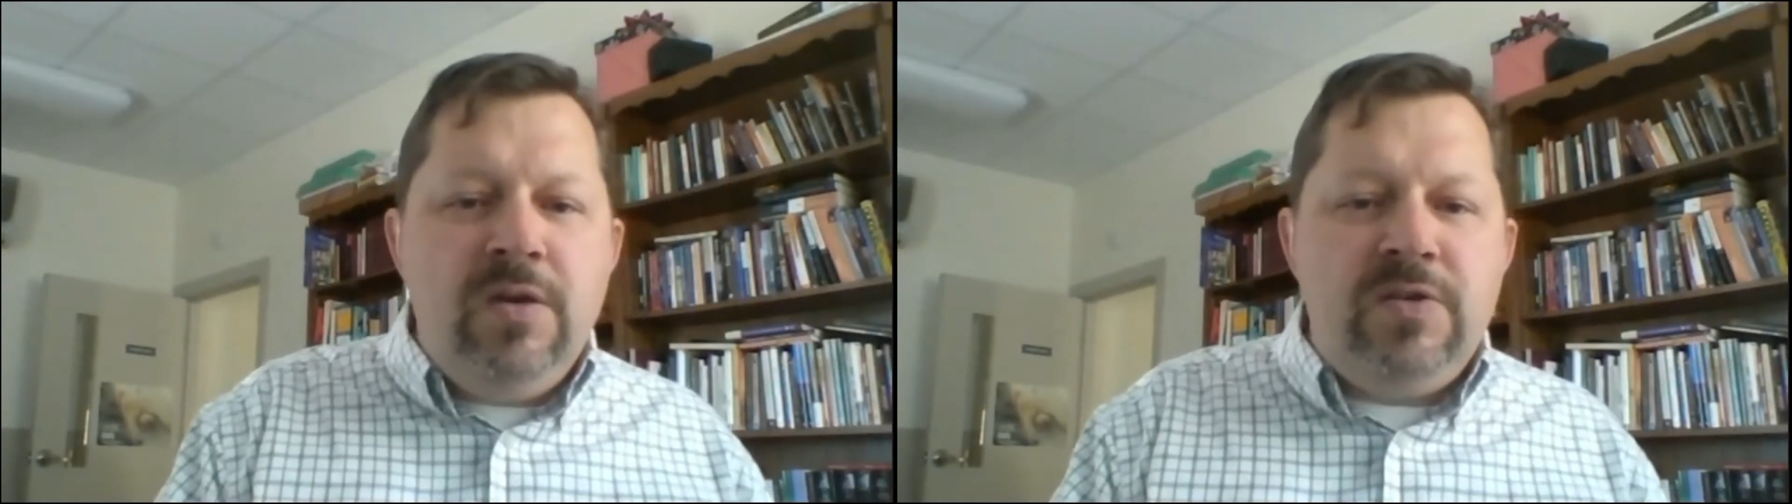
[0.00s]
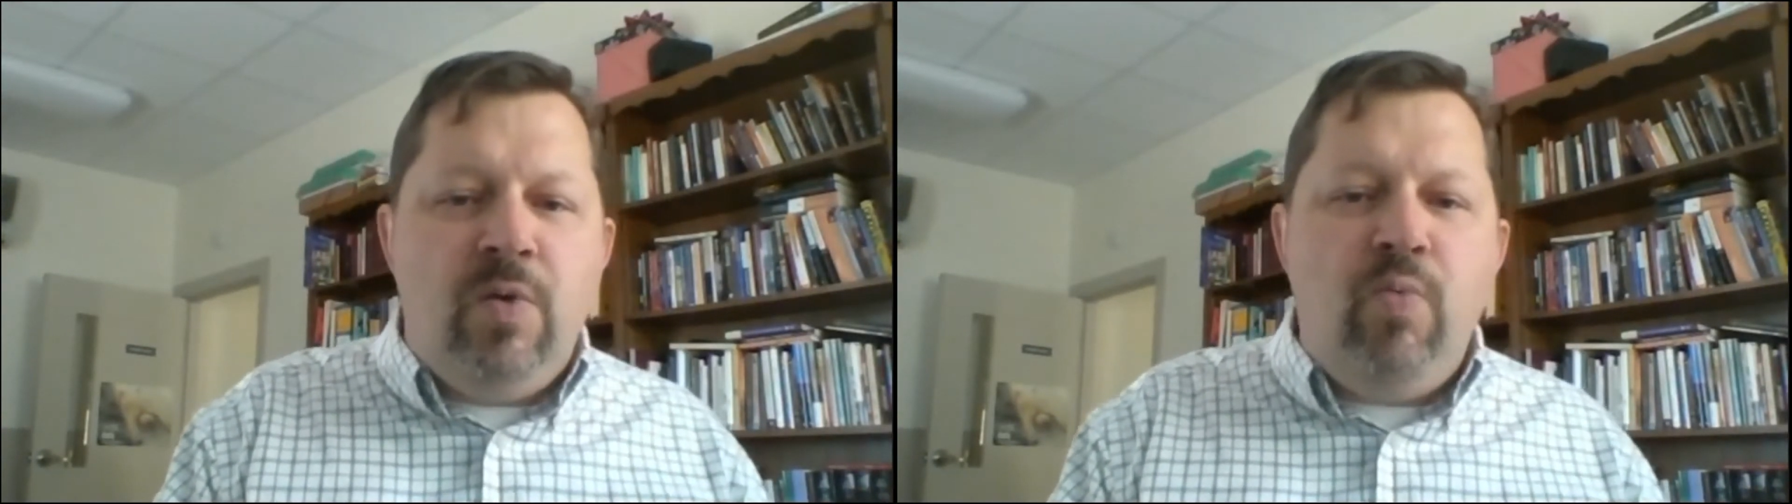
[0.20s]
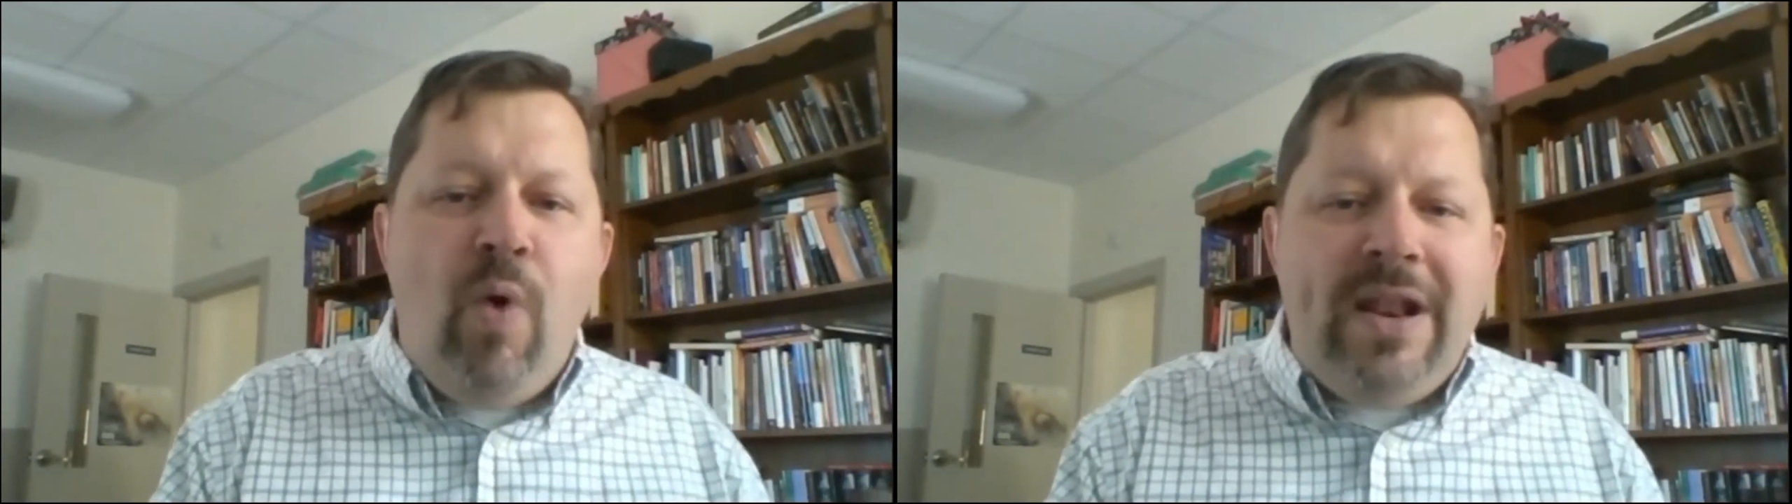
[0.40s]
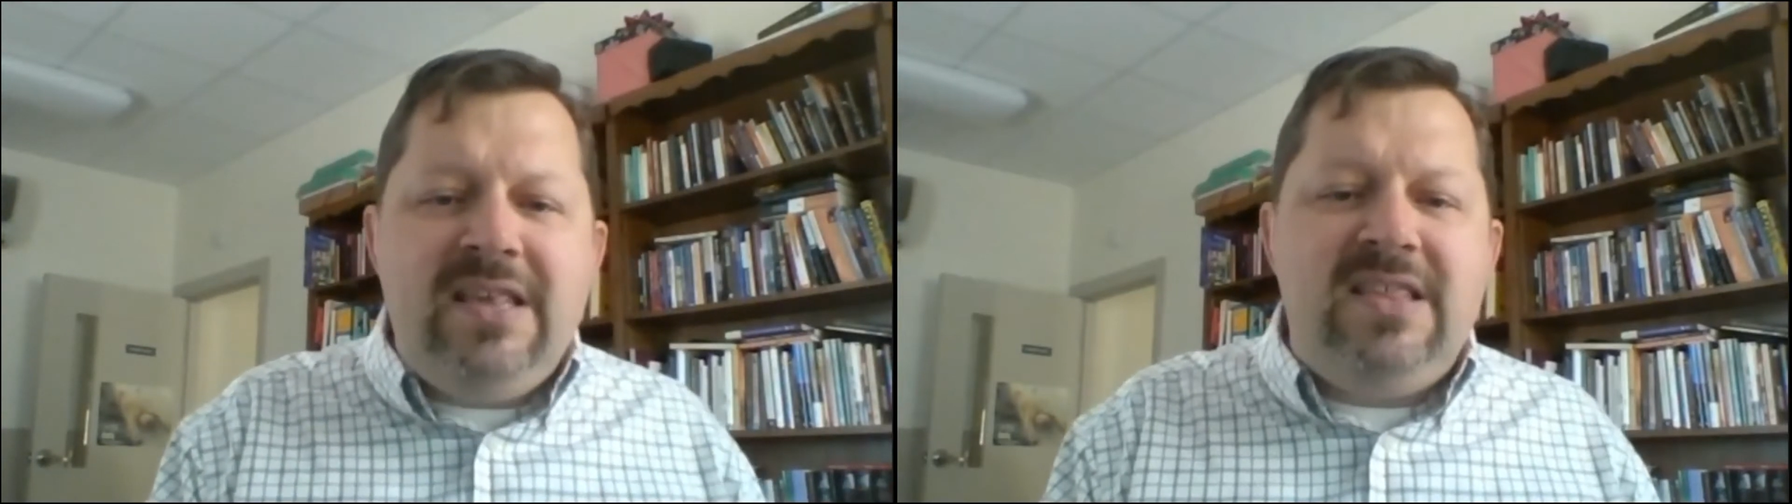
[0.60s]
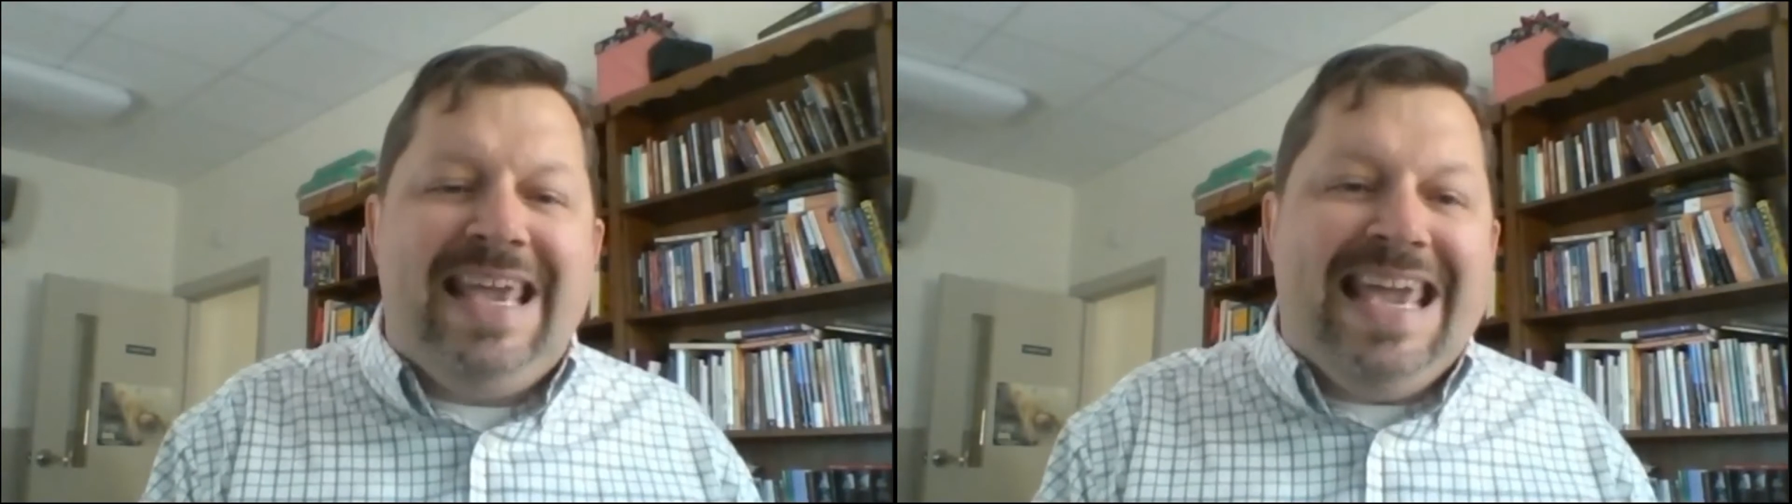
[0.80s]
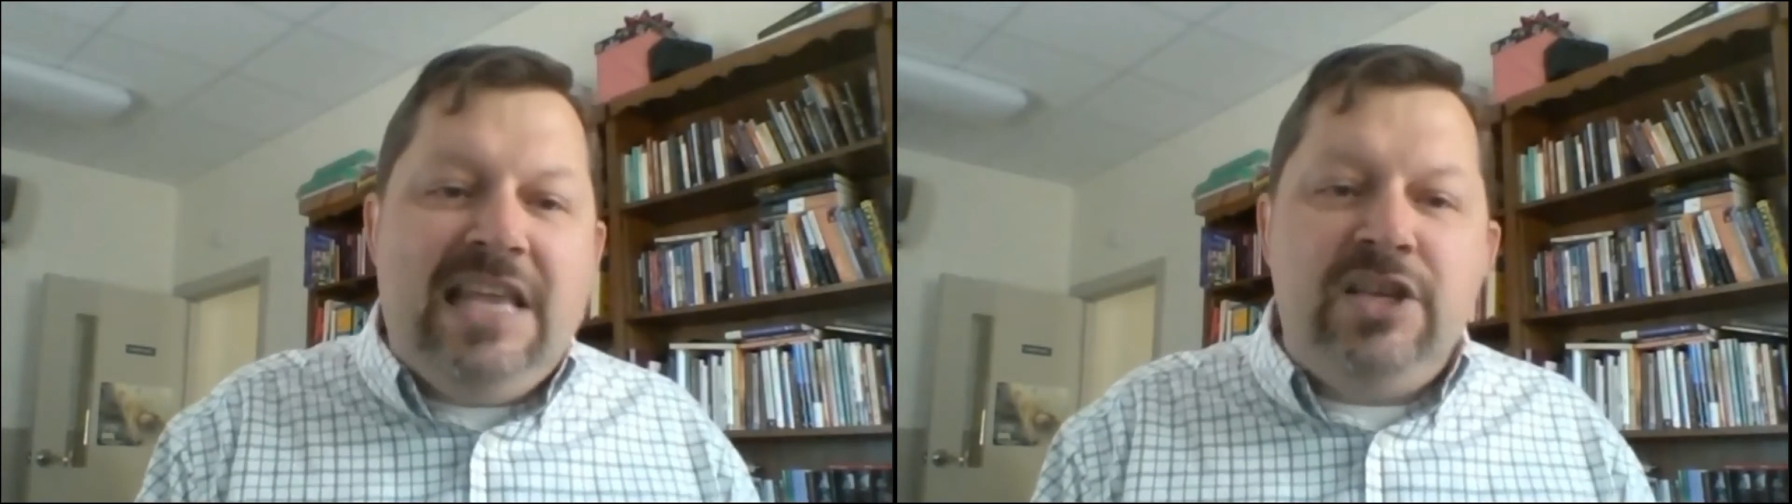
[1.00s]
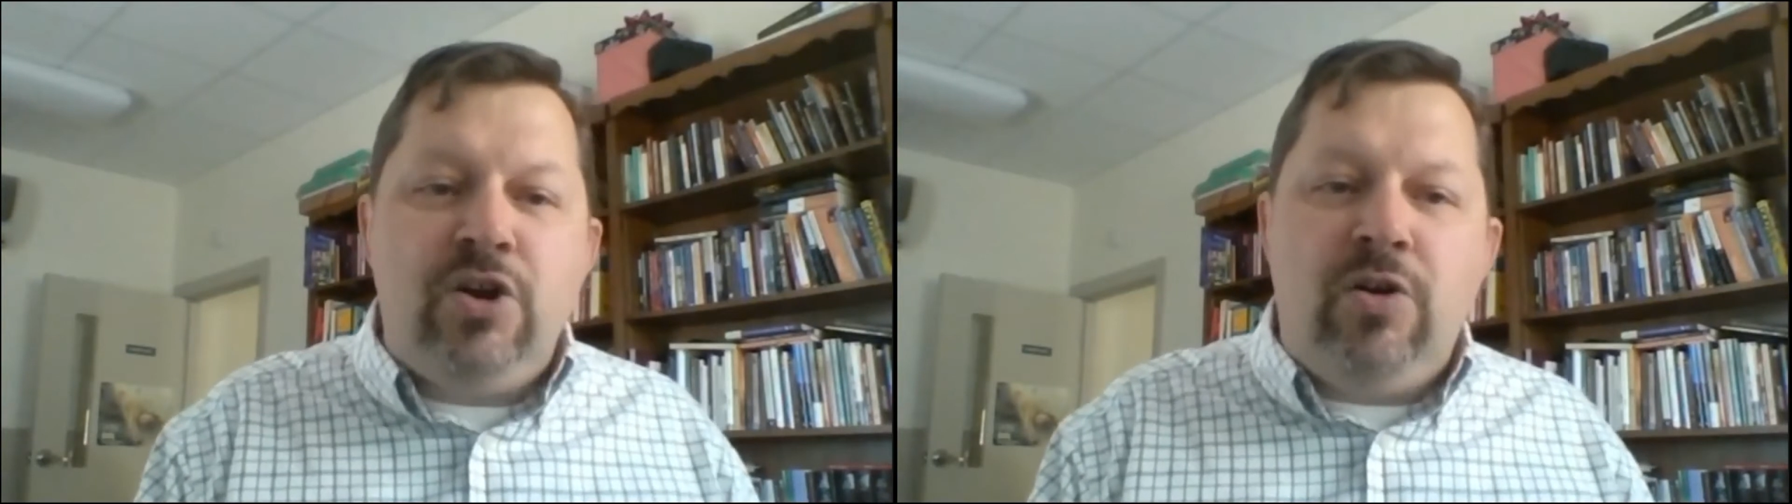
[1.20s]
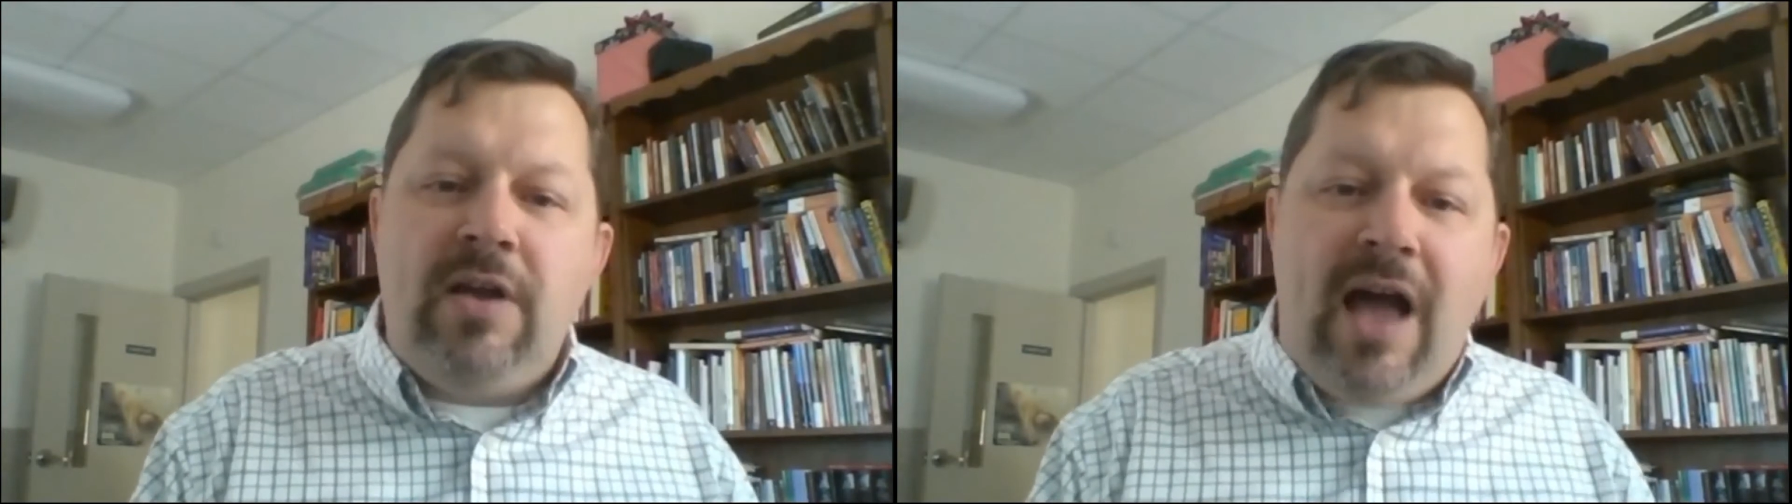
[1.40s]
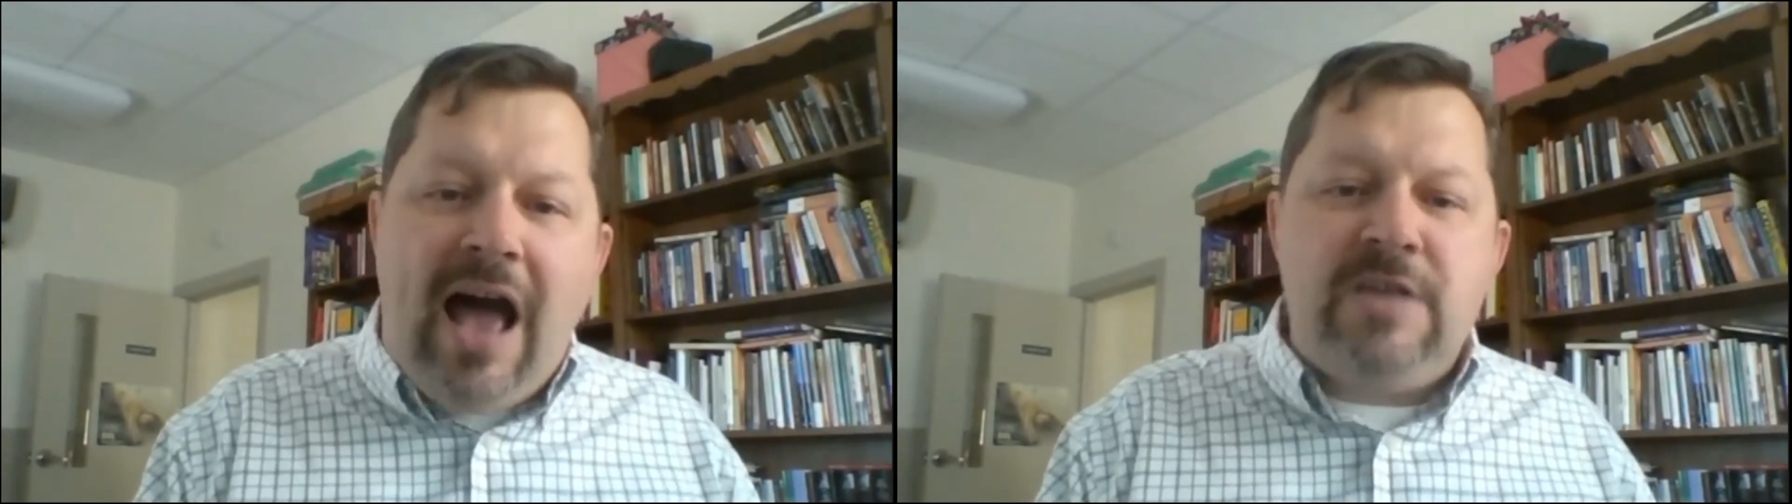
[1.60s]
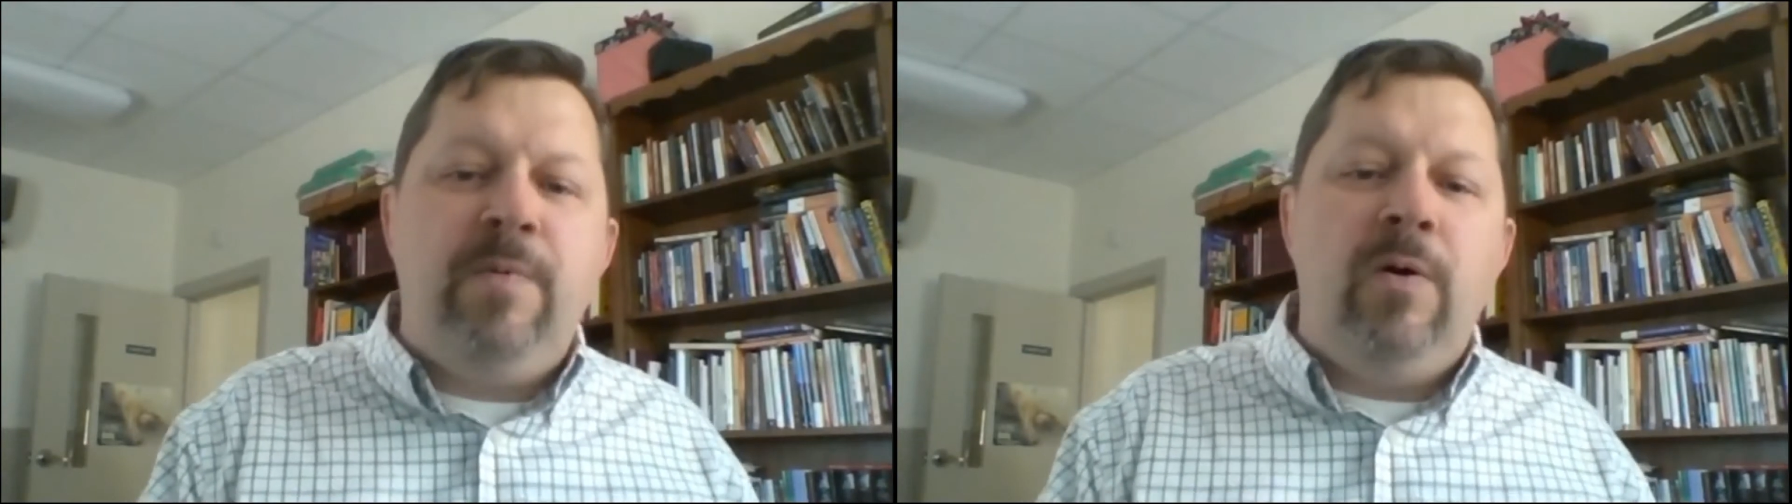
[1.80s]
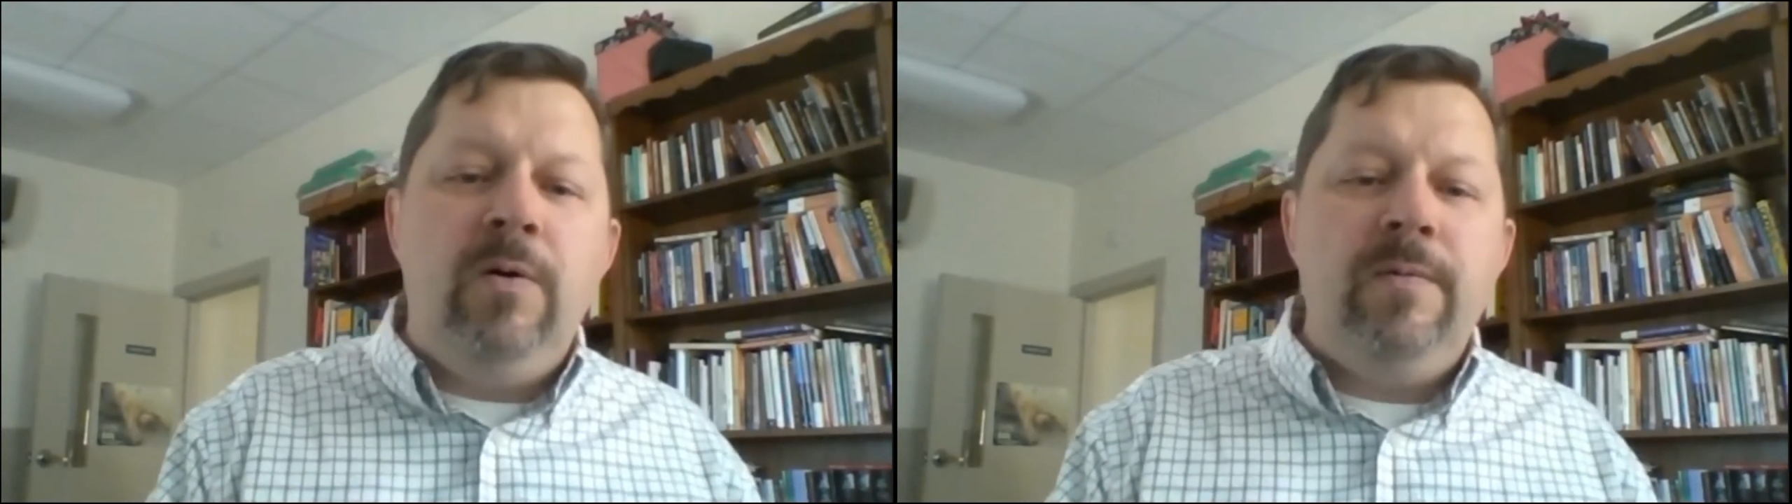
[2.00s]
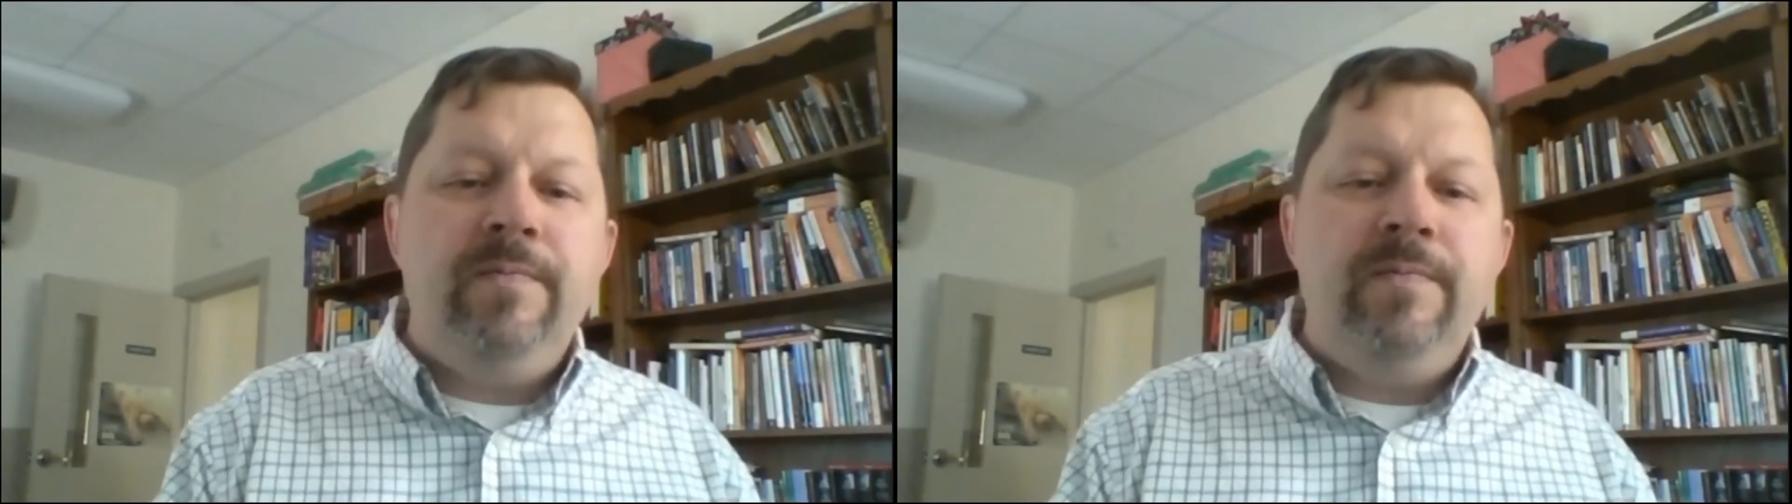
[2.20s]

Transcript: So what is the eternal gospel?